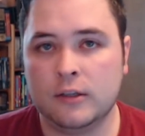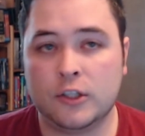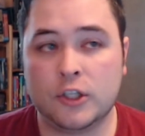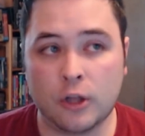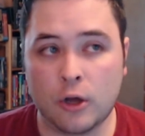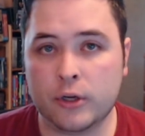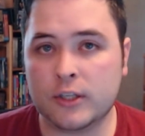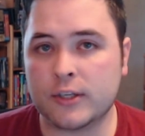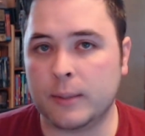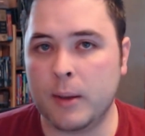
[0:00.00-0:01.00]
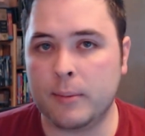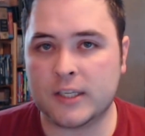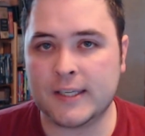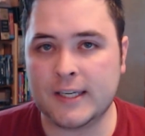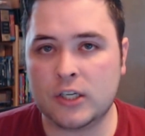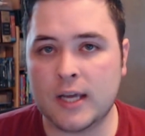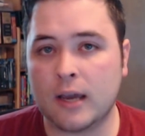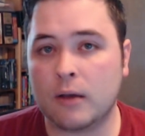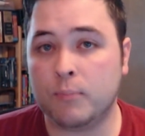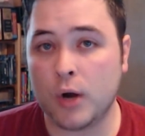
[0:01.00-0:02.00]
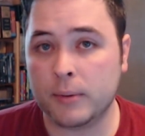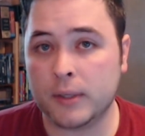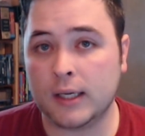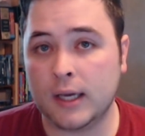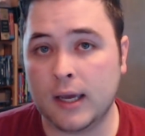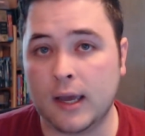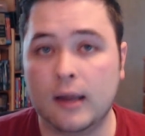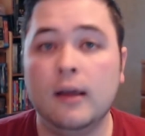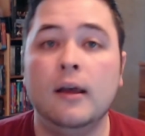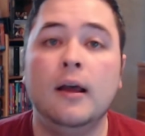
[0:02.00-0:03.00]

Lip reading: Slow units, like maybe a siege tank, probably going to get hit.